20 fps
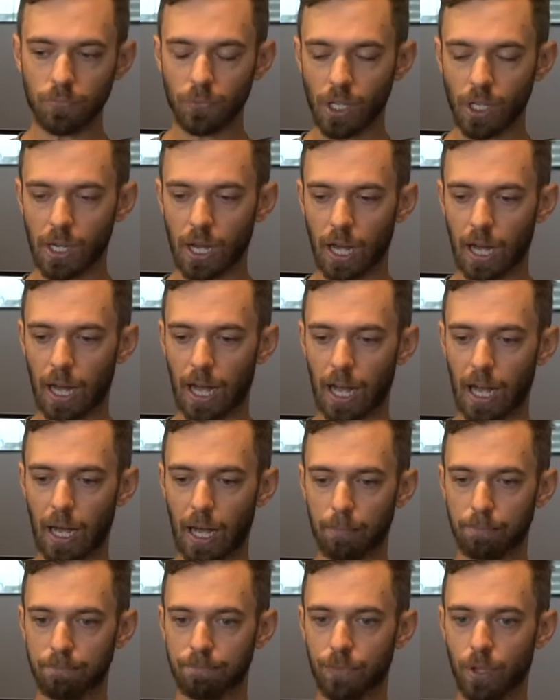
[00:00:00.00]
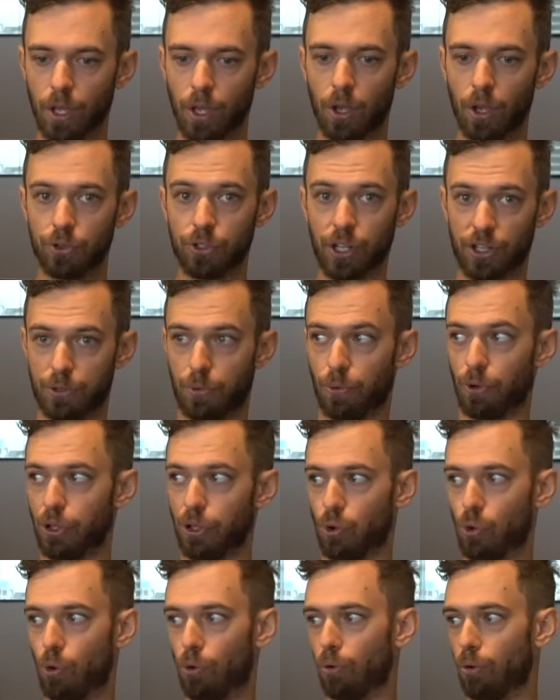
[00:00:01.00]
So that's a
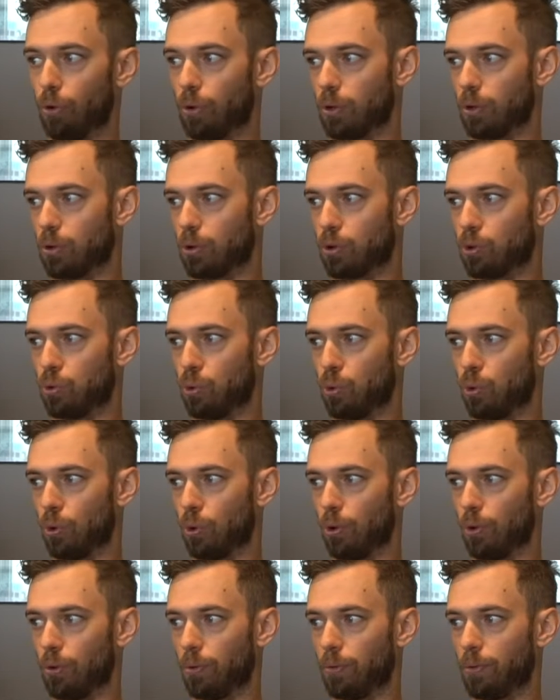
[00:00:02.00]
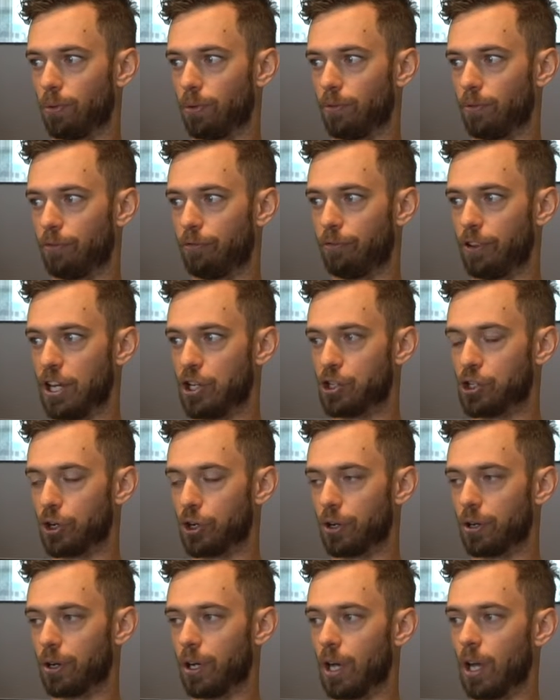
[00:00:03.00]
really cool
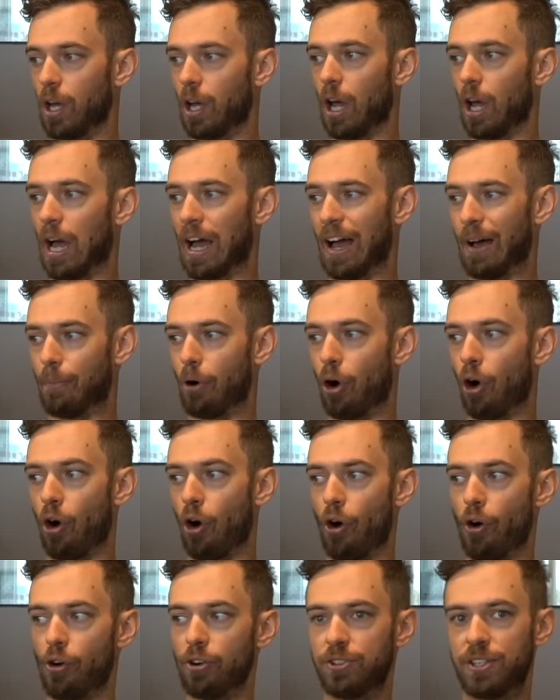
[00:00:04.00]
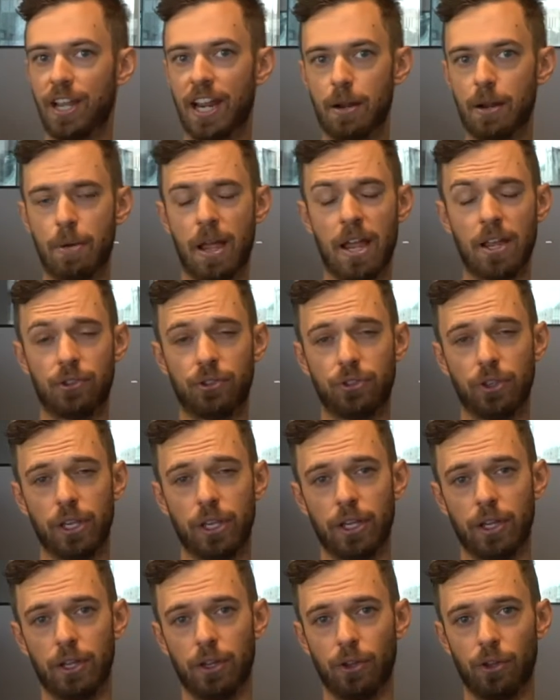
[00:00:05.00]
feature. Our database
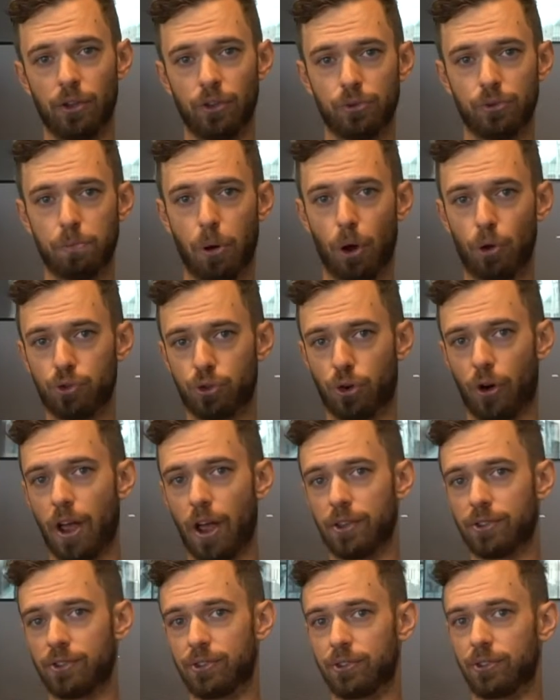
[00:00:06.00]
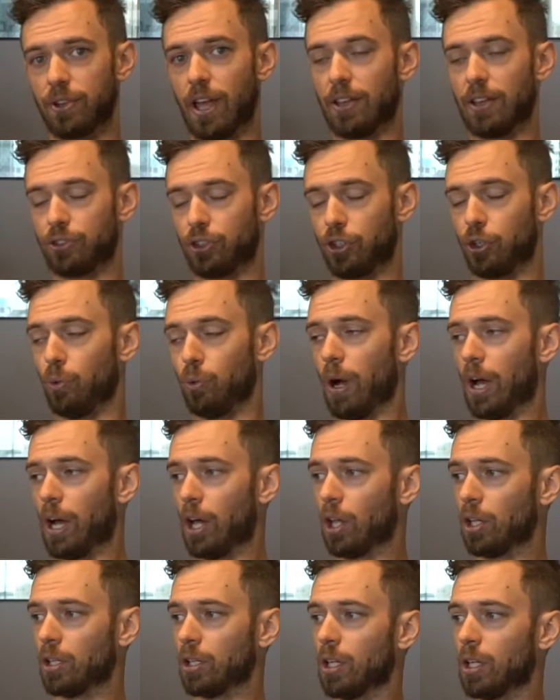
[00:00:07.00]
is Postgres
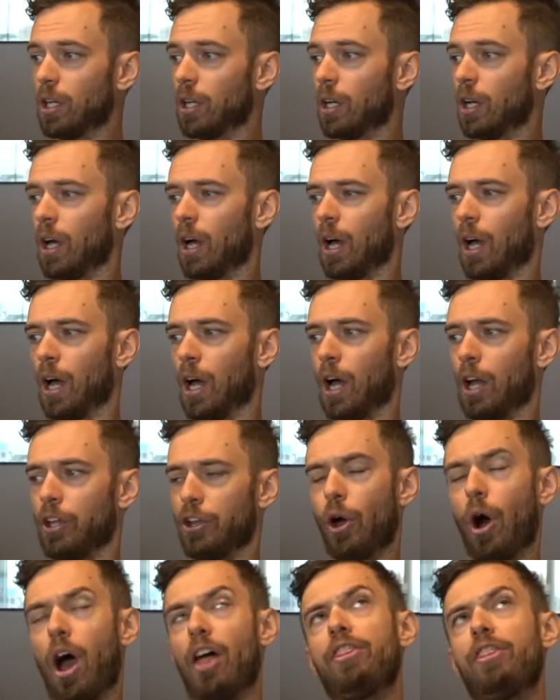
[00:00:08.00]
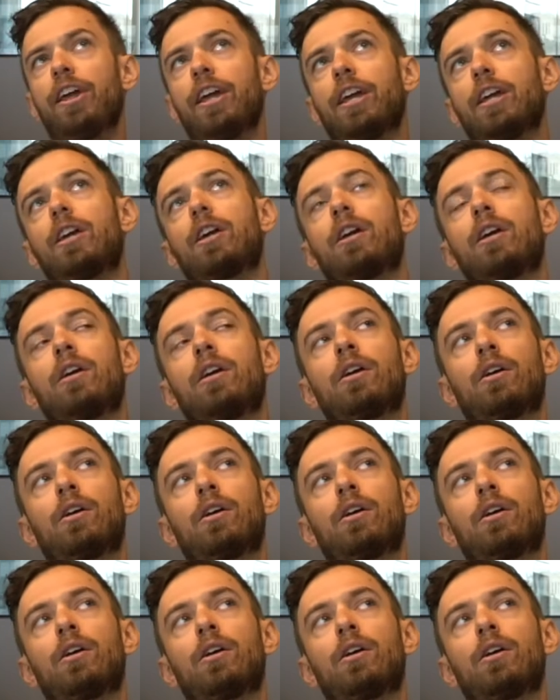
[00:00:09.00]
SQL. You know, I think